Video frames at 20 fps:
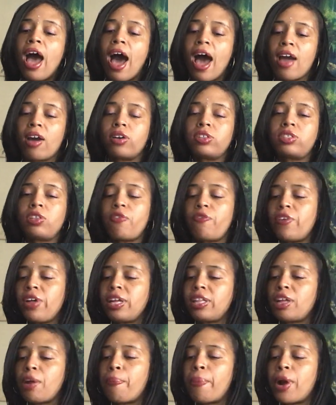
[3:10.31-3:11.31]
I also feel
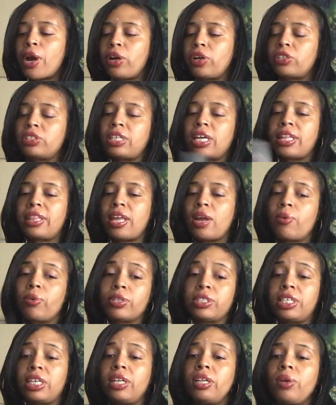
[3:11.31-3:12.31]
like their partners that they were
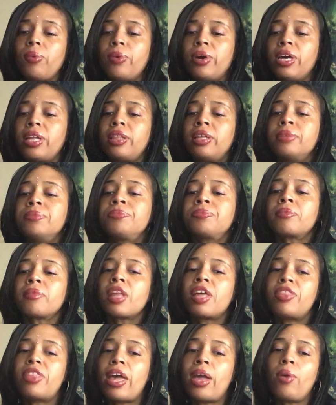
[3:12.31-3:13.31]
dealing with,
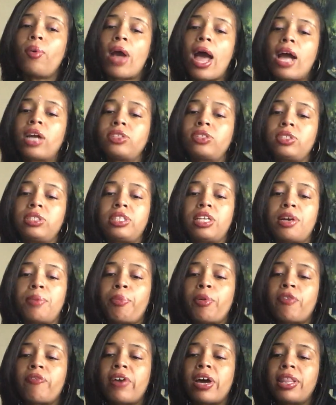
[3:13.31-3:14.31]
they actually didn't
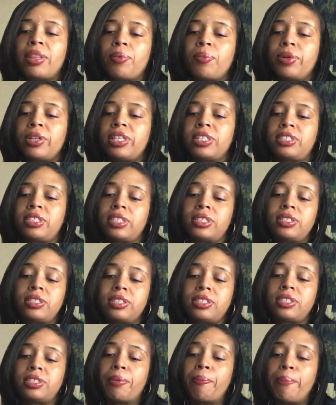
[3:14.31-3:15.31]
provide them with a sense
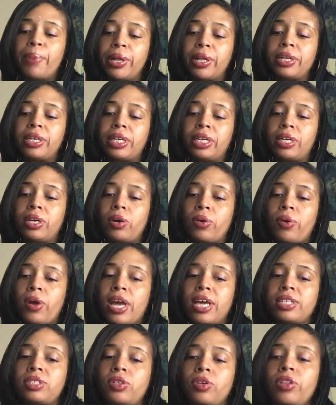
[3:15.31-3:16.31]
of stability,
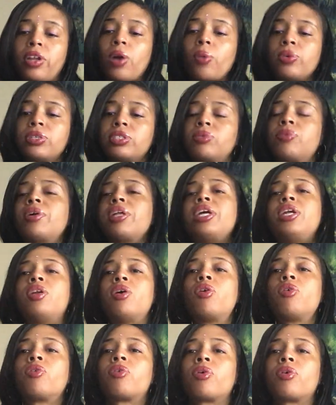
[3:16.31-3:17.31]
okay? So there was really
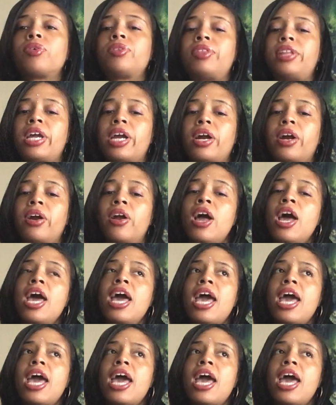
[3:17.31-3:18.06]
no growth there.